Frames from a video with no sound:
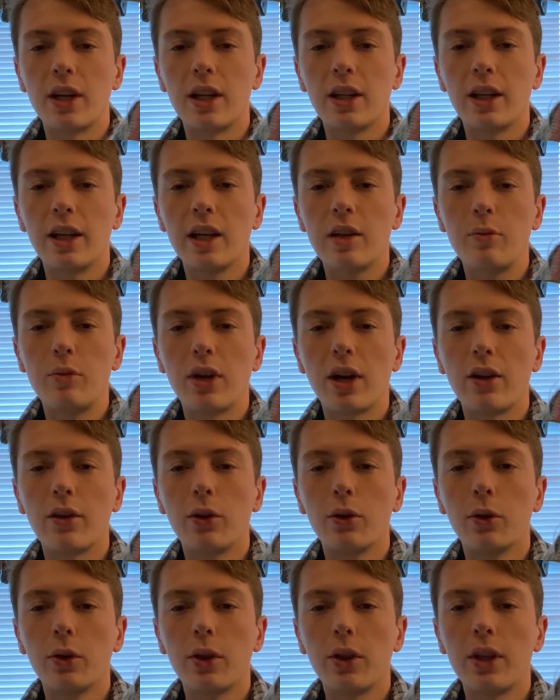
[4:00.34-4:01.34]
like, but I
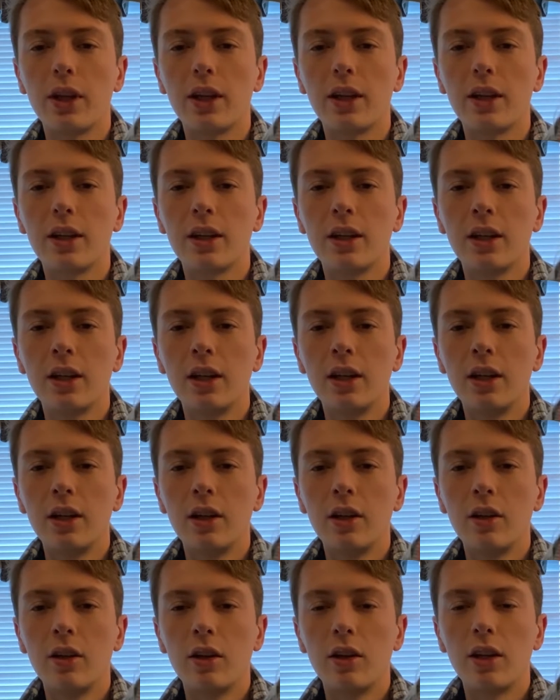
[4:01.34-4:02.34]
don't think
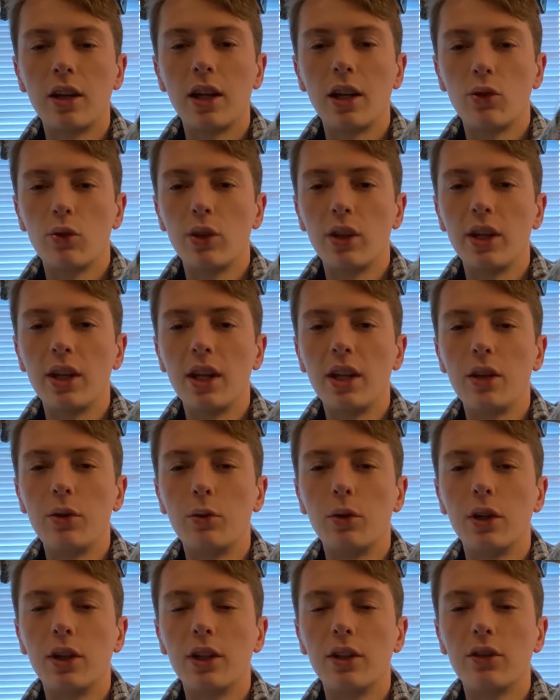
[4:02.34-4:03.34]
really
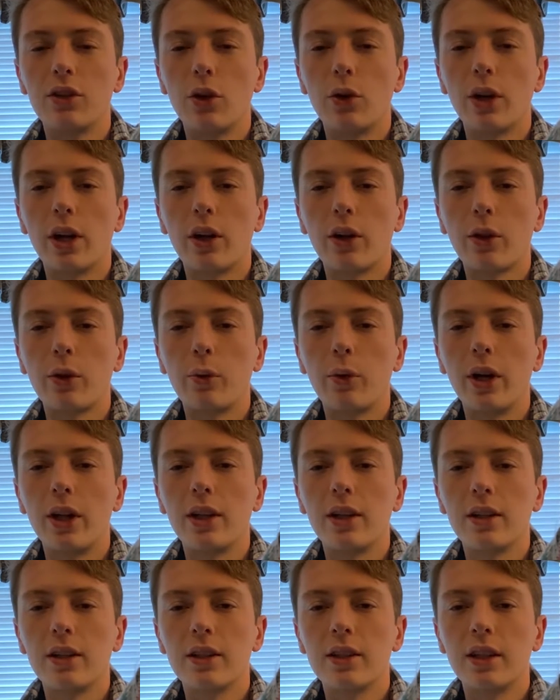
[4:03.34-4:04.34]
anyone is going out of their
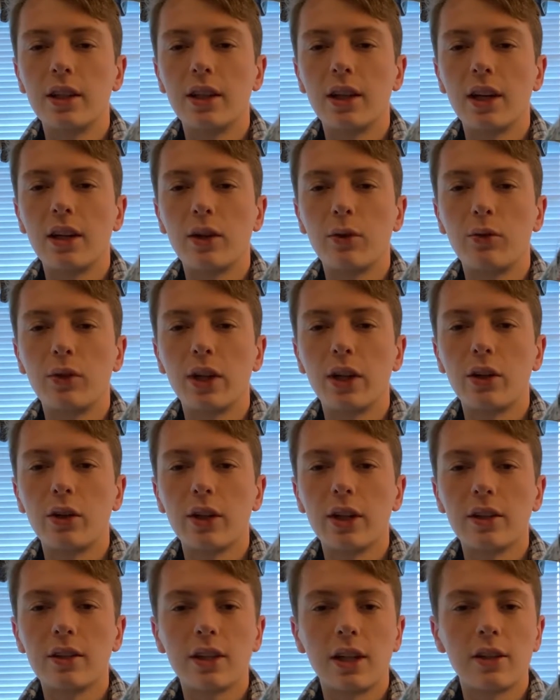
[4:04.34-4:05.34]
way to get a flannel
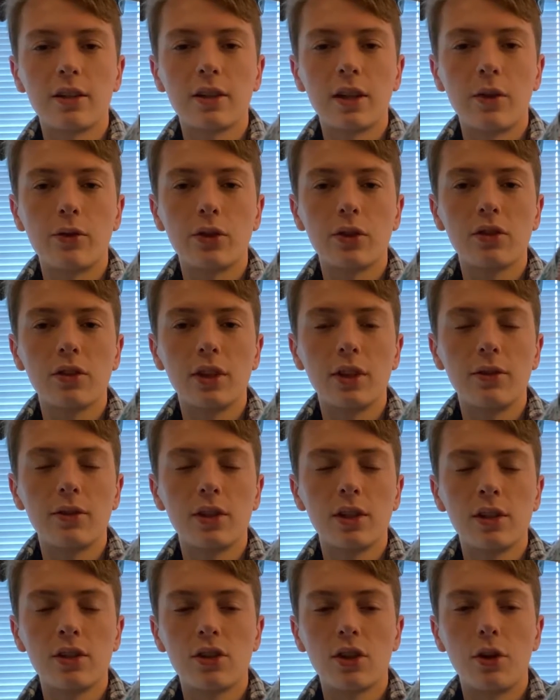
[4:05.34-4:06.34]
that's got softer sleeves.
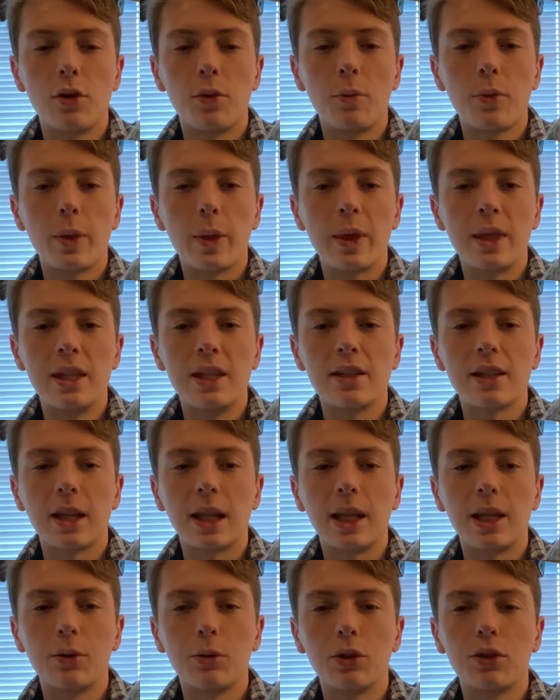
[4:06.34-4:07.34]
So this, I
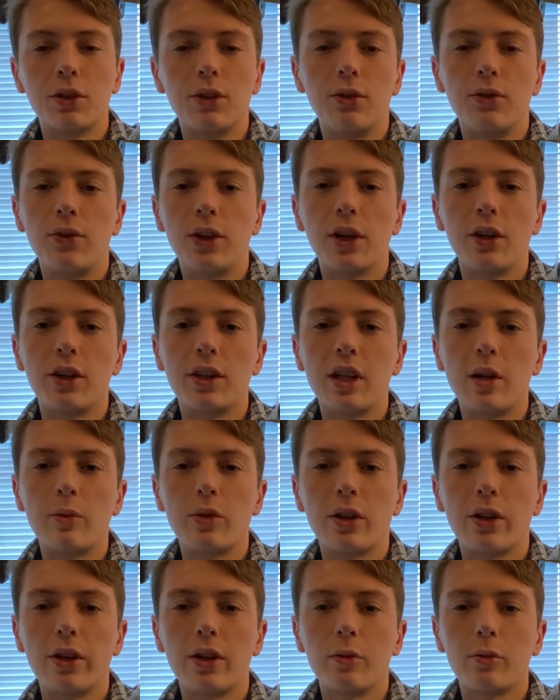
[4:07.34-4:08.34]
think, was a failed attempt
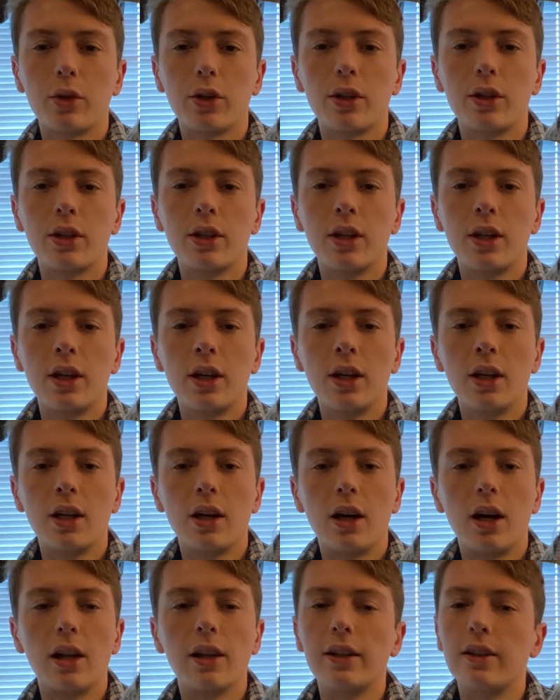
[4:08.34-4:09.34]
on their part.
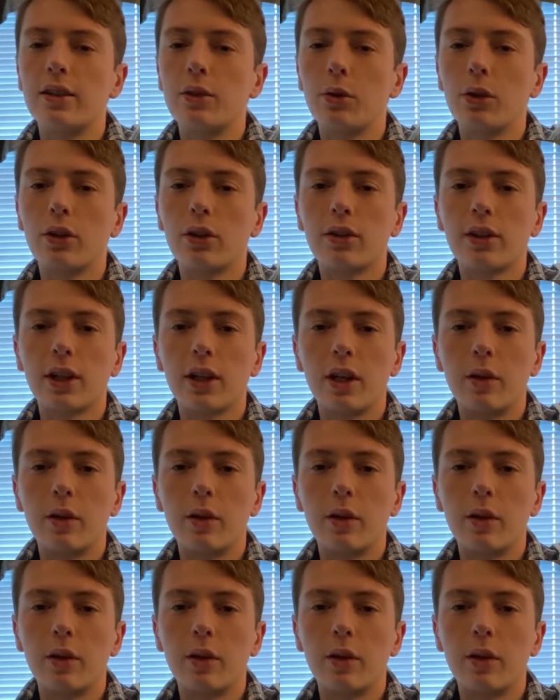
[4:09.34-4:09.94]
Let's see what it looks like on a